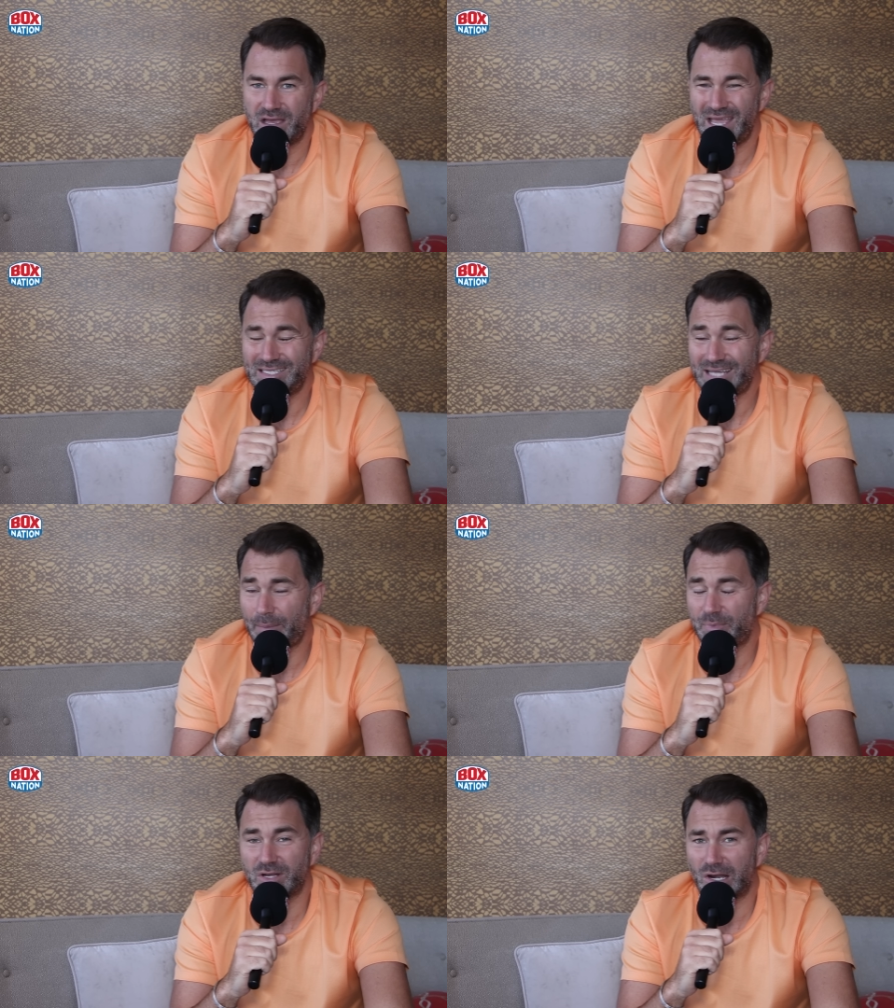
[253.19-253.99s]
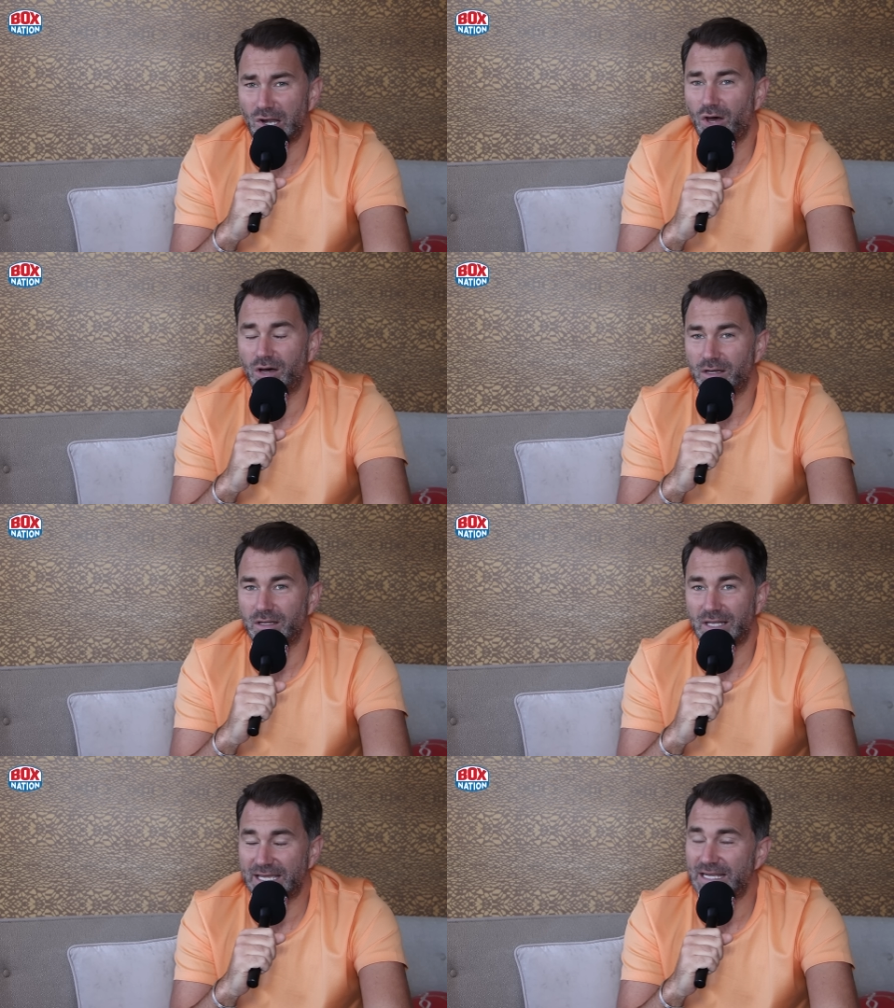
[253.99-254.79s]
It's happened a lot
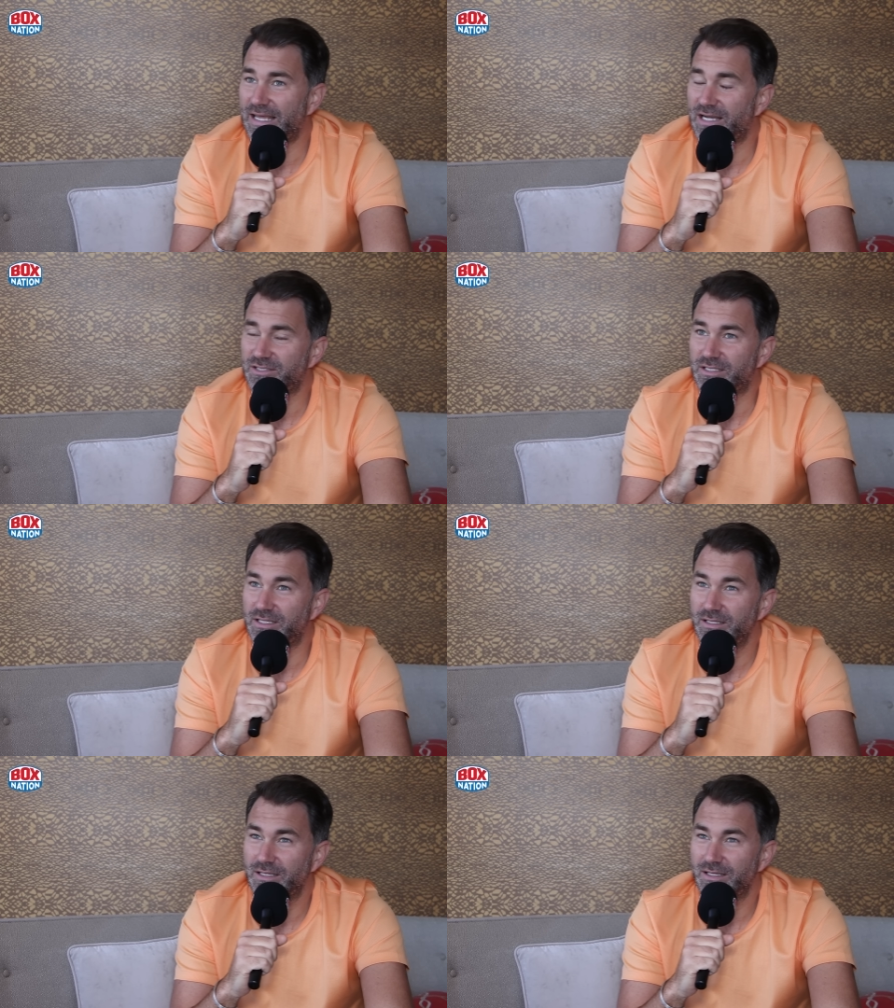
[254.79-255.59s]
lately, actually.